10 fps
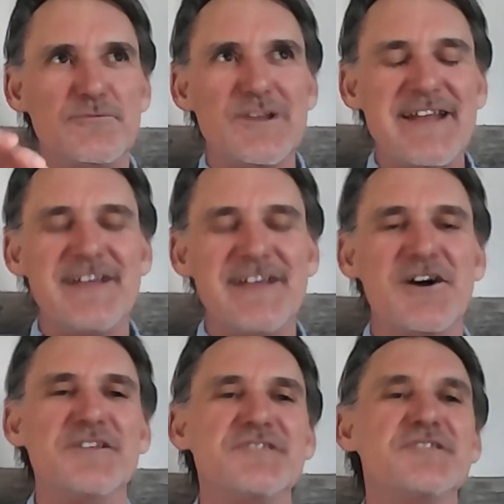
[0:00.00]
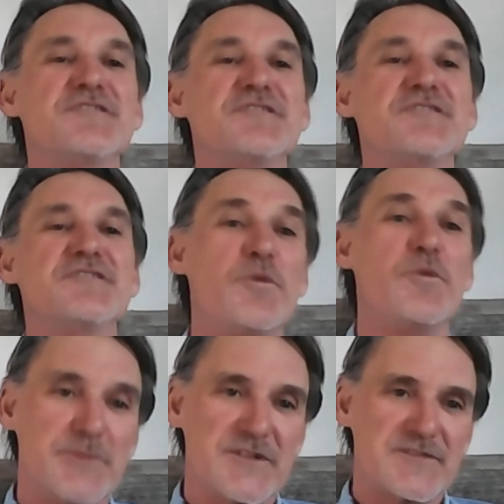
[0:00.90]
relating all this to
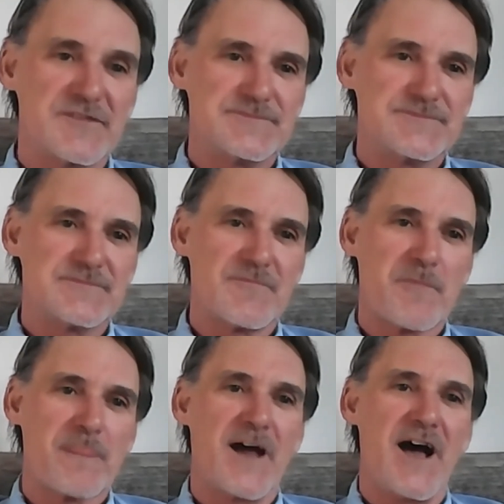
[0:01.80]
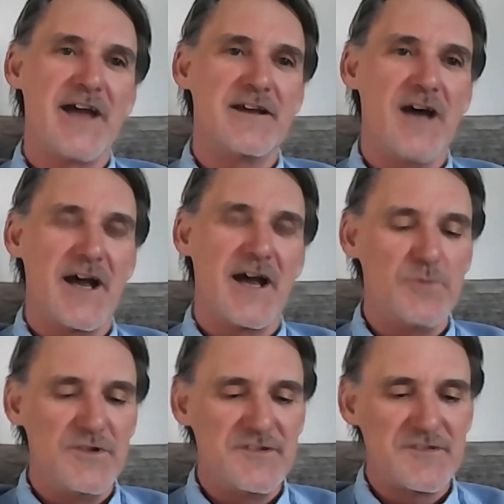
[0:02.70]
soul purpose,
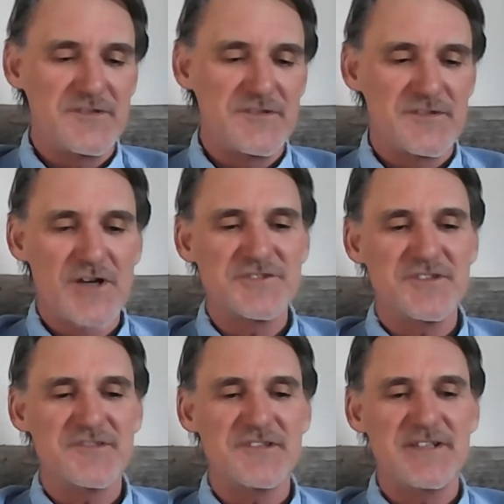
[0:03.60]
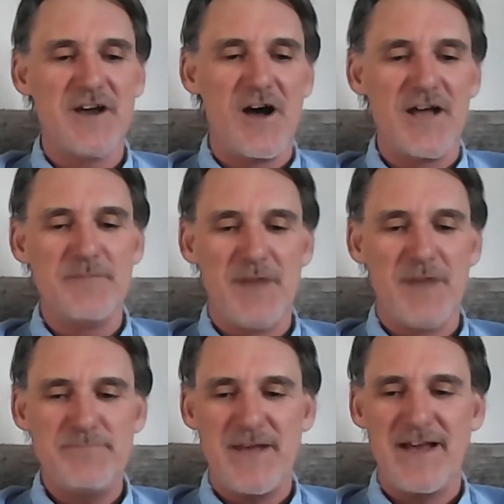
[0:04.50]
I was consciously on my